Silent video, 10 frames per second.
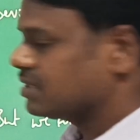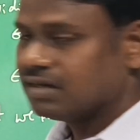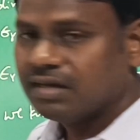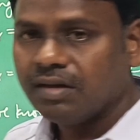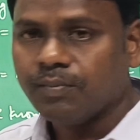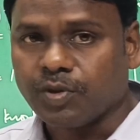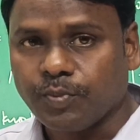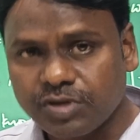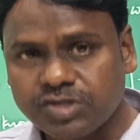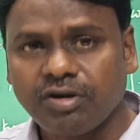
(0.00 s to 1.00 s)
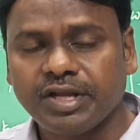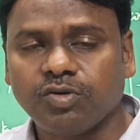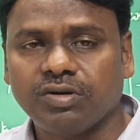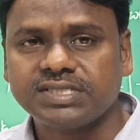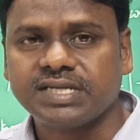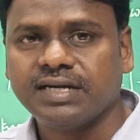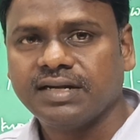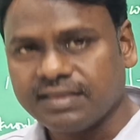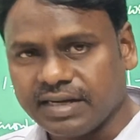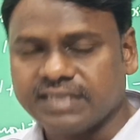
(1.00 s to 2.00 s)
the proportionality constant,
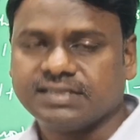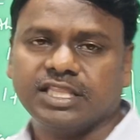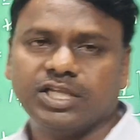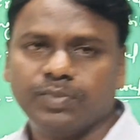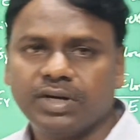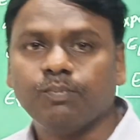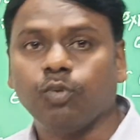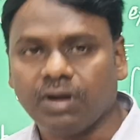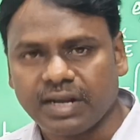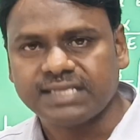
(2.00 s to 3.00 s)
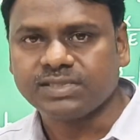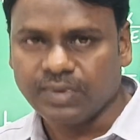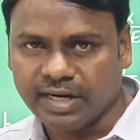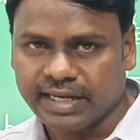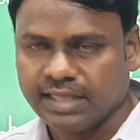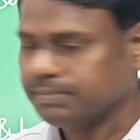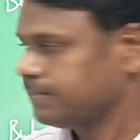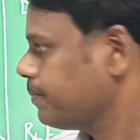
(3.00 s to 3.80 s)
that is nothing but polarizability.